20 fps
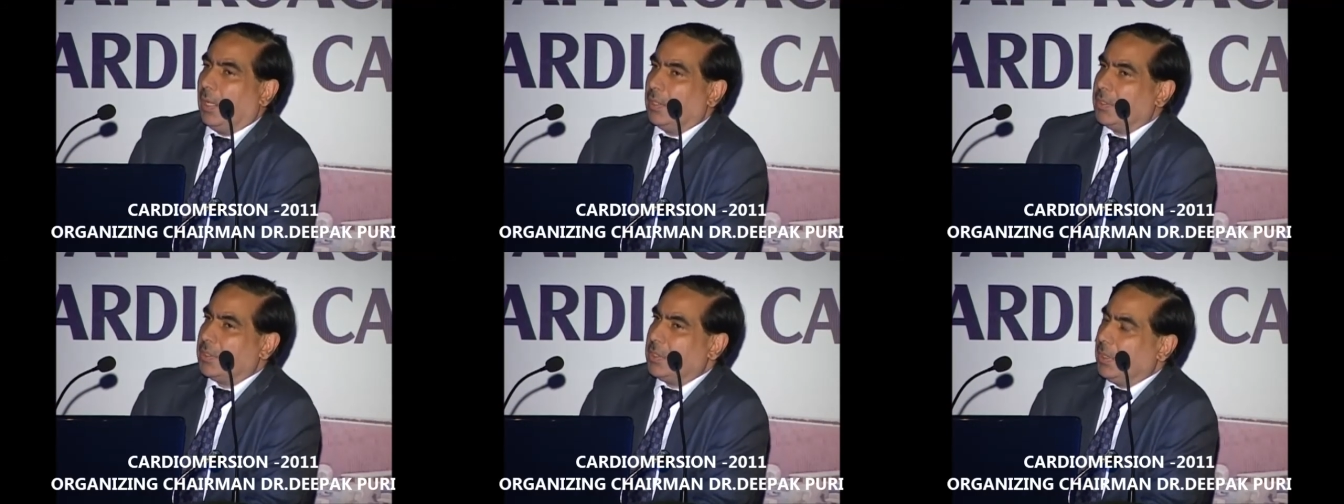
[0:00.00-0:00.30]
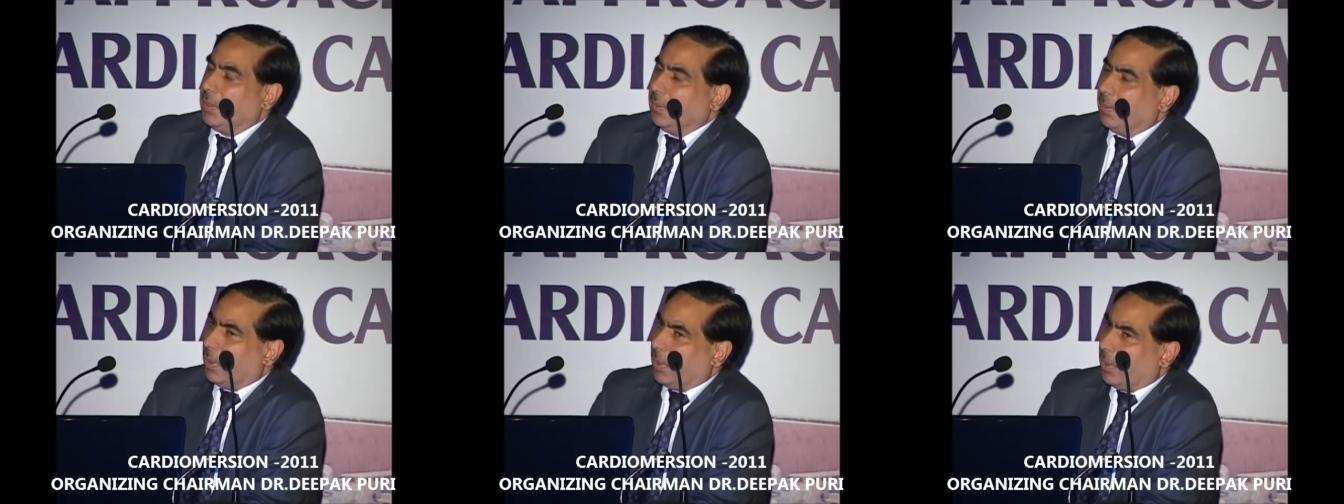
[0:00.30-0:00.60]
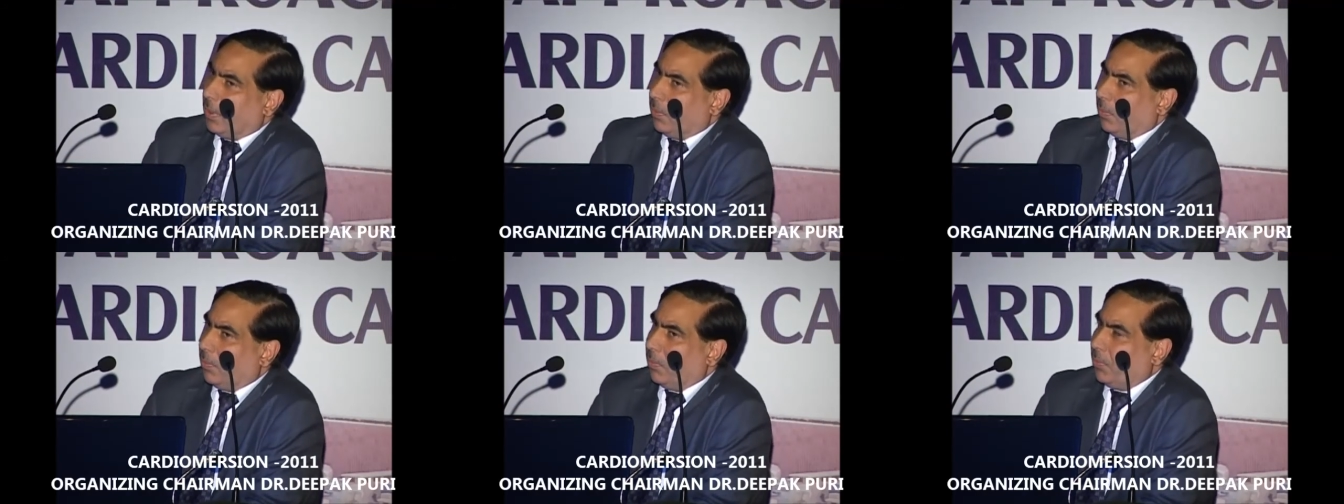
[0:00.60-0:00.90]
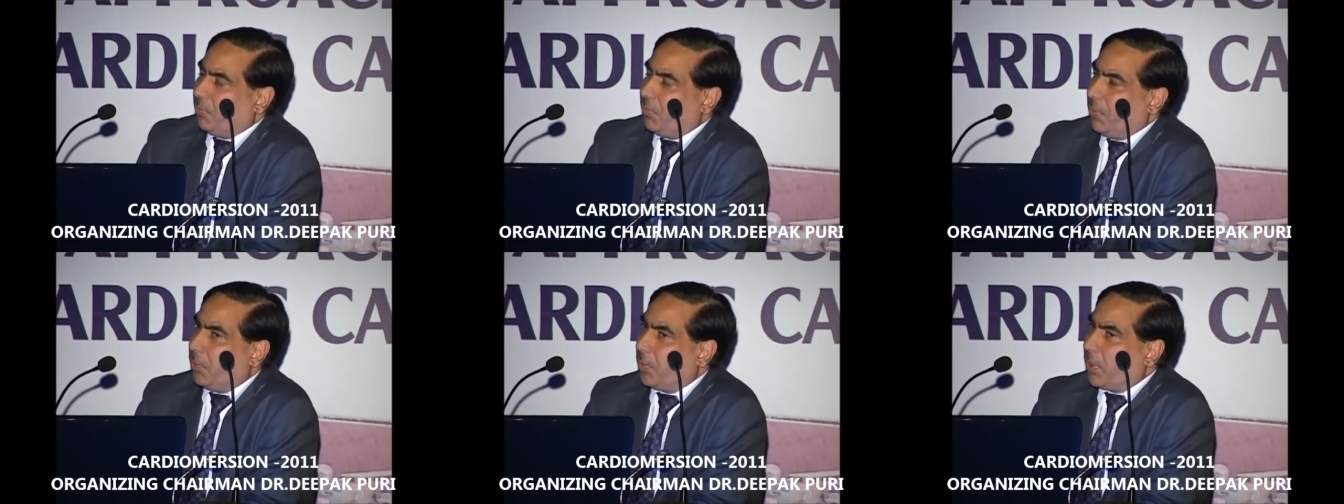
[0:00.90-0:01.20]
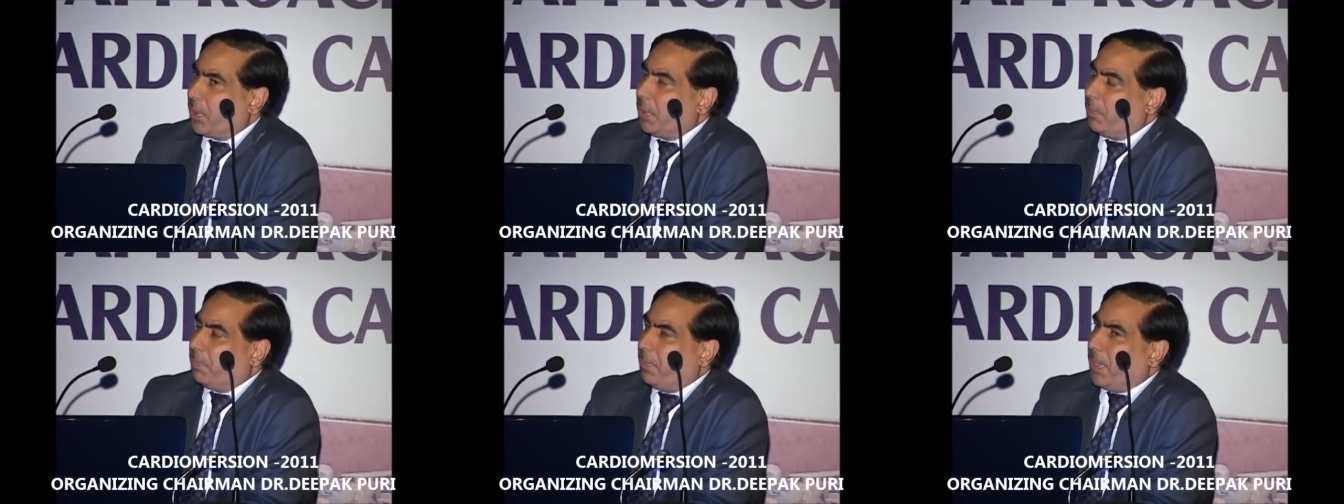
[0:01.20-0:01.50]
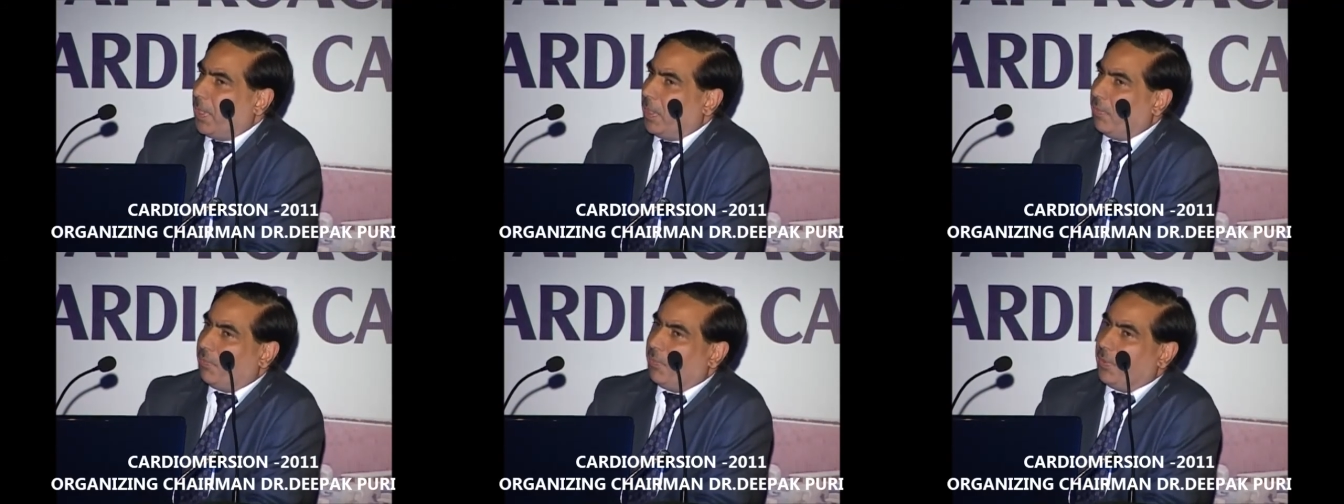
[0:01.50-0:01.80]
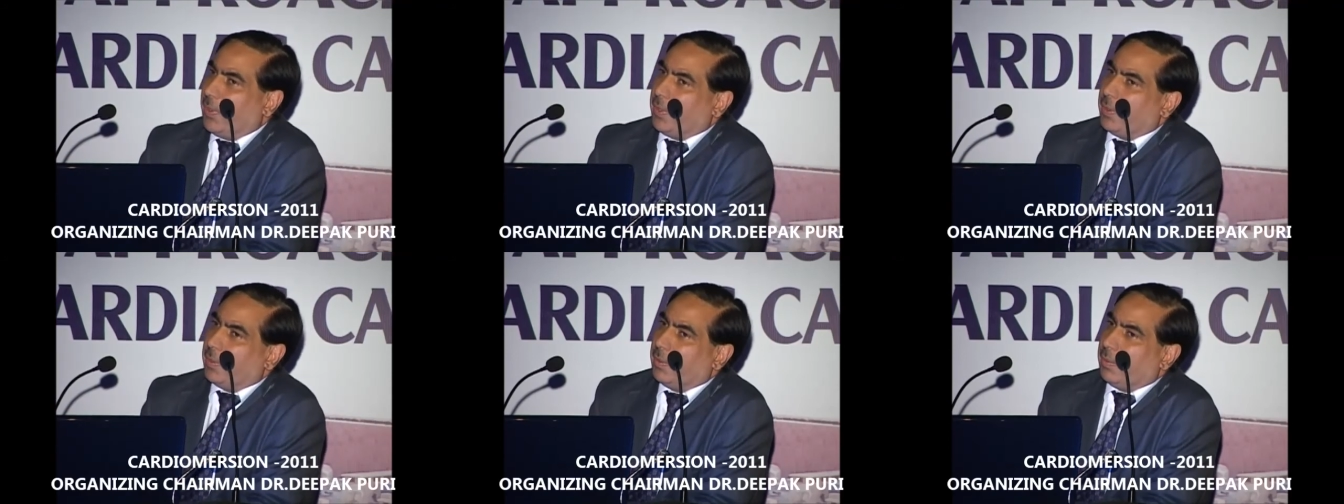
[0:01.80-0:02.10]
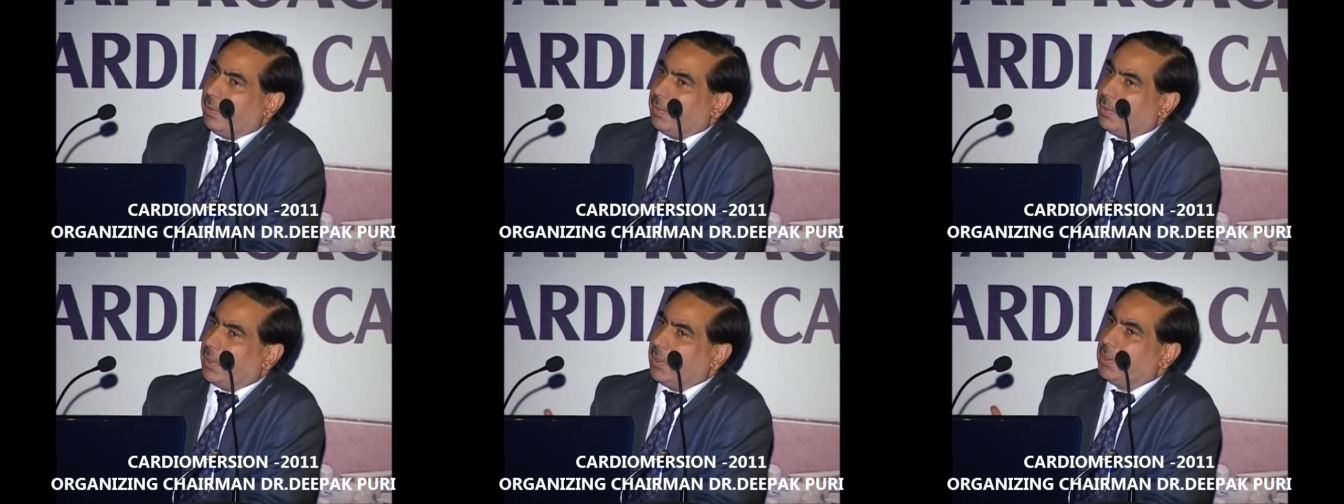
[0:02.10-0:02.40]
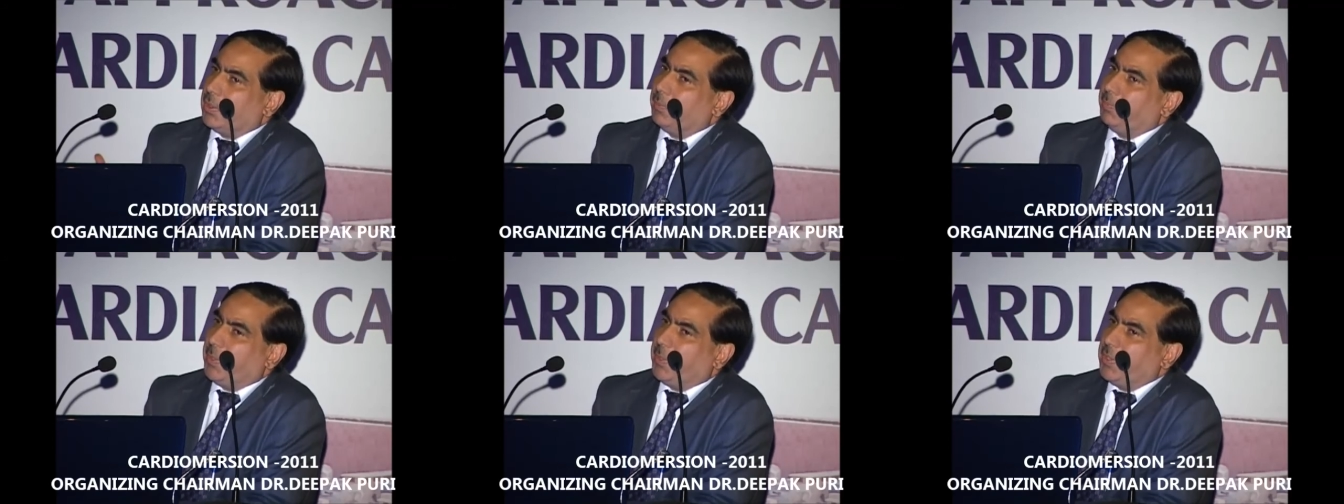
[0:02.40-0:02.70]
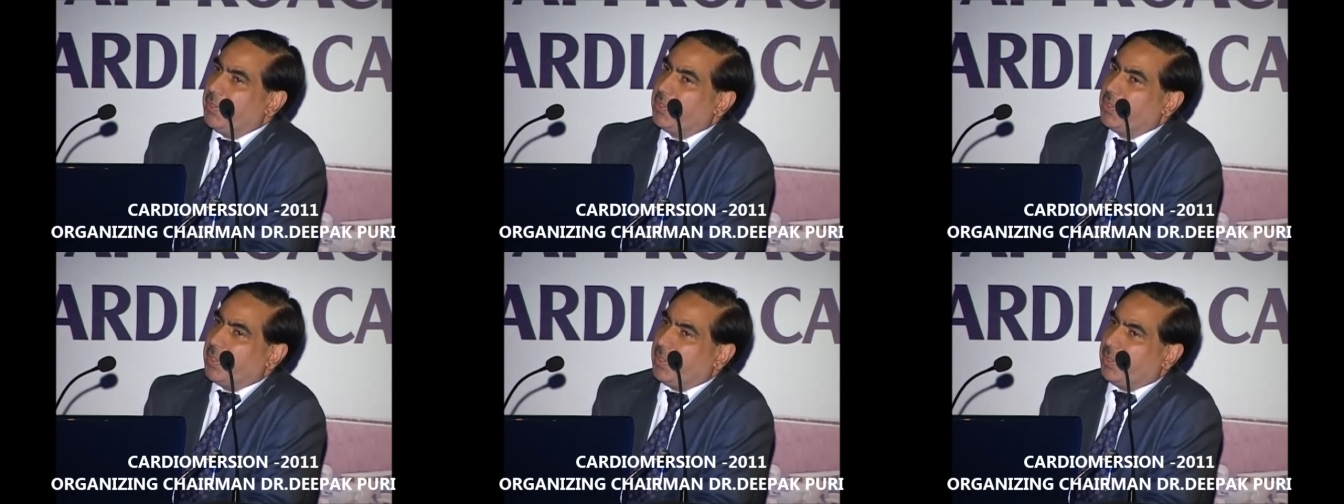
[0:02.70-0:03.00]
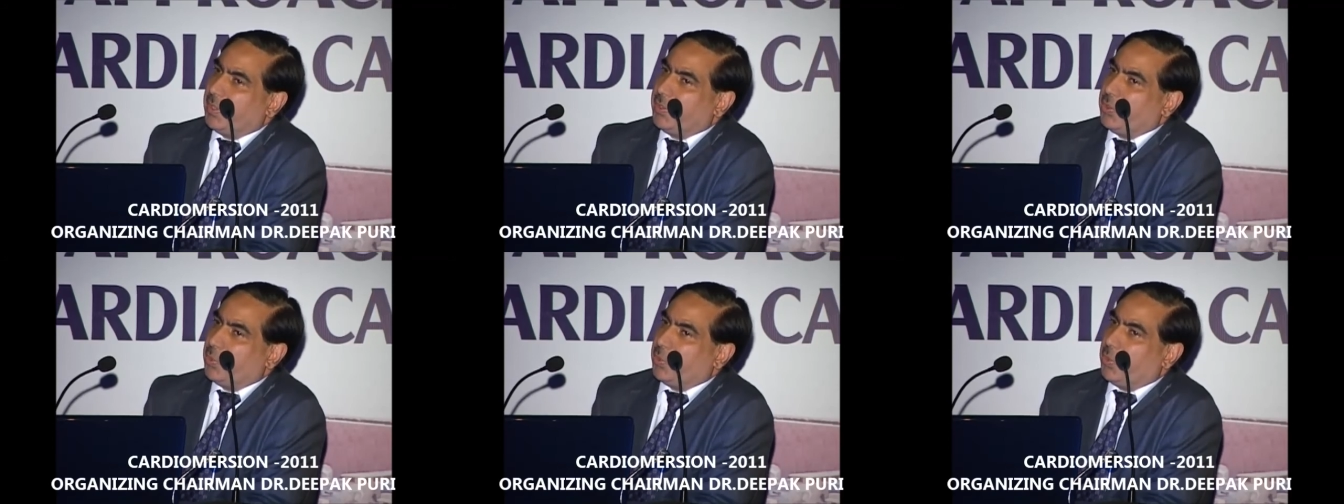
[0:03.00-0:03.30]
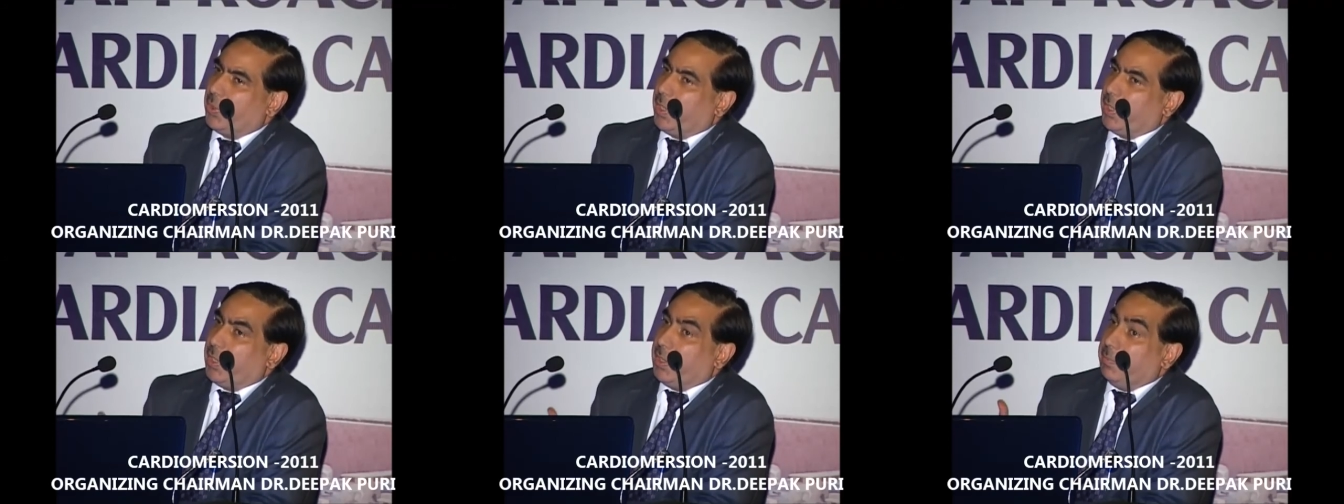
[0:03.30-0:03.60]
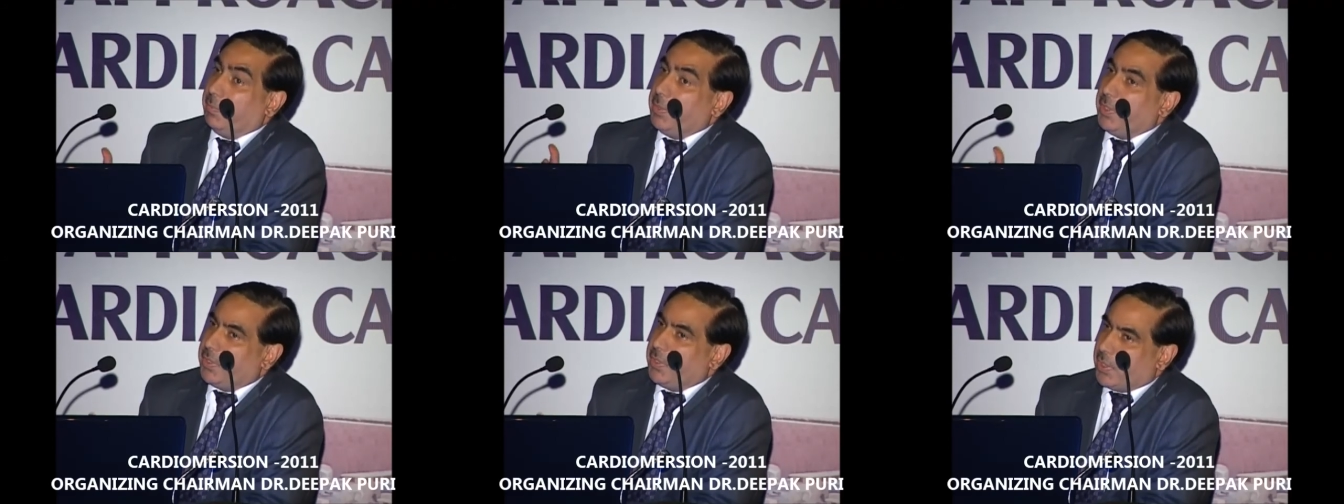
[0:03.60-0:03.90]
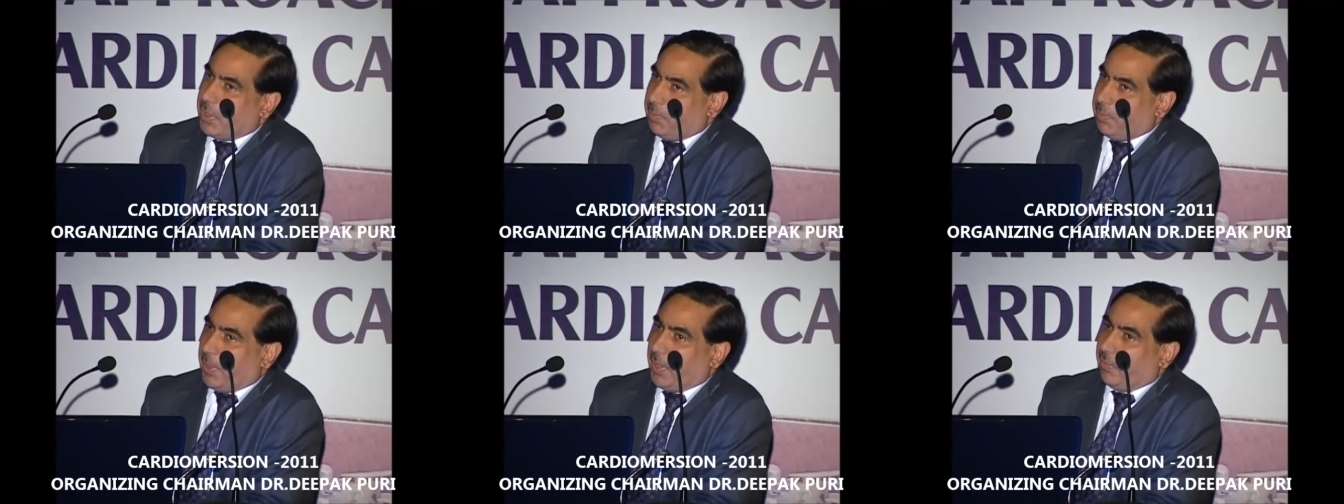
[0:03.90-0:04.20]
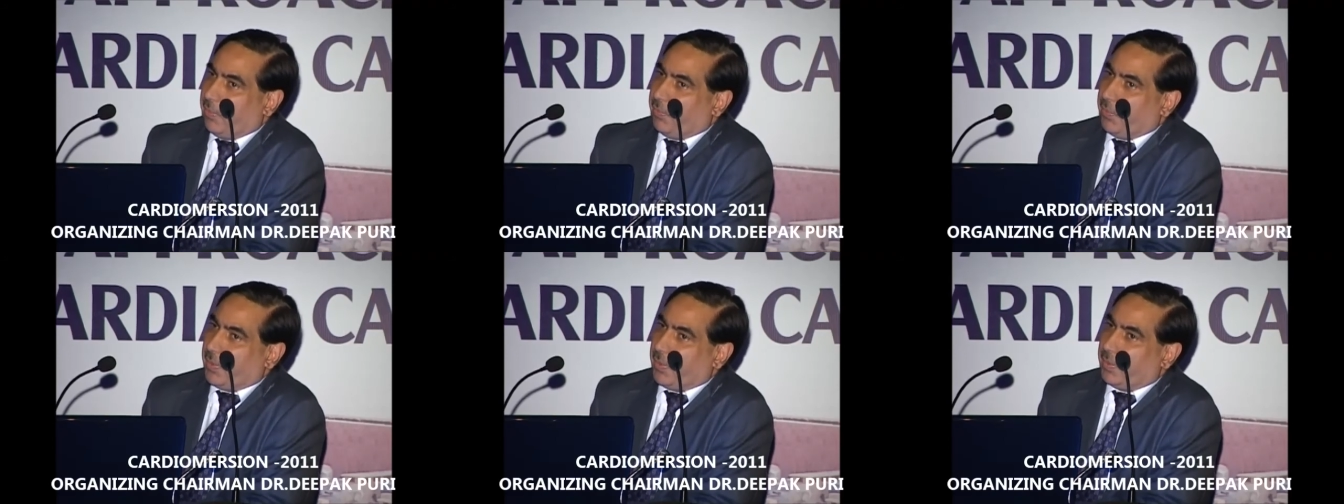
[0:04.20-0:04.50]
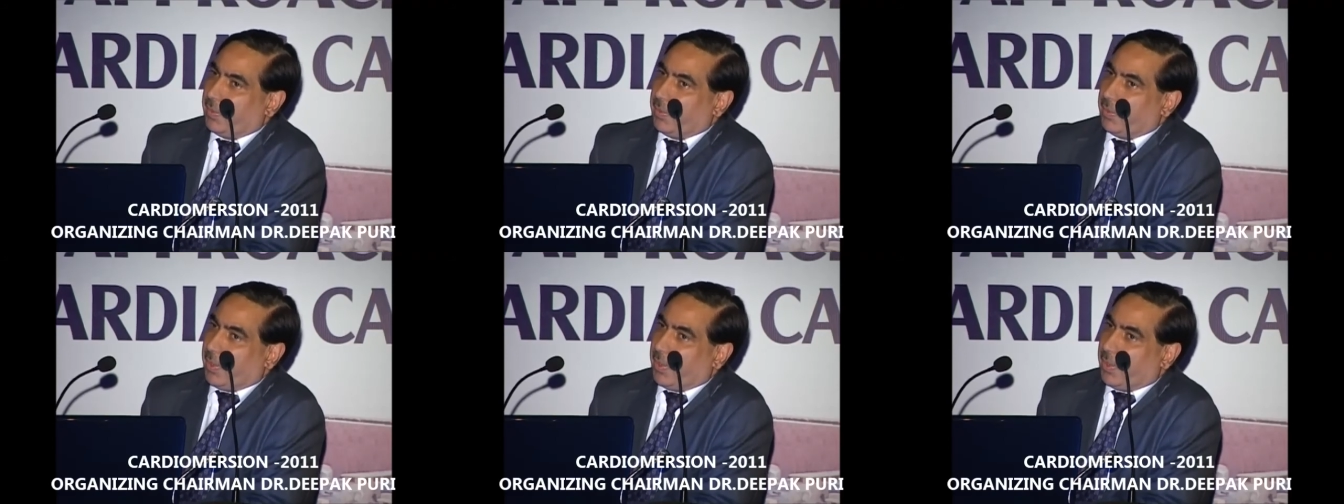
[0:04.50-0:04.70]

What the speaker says: See, if you look at the benefit, 30 patients showed an immediate benefit.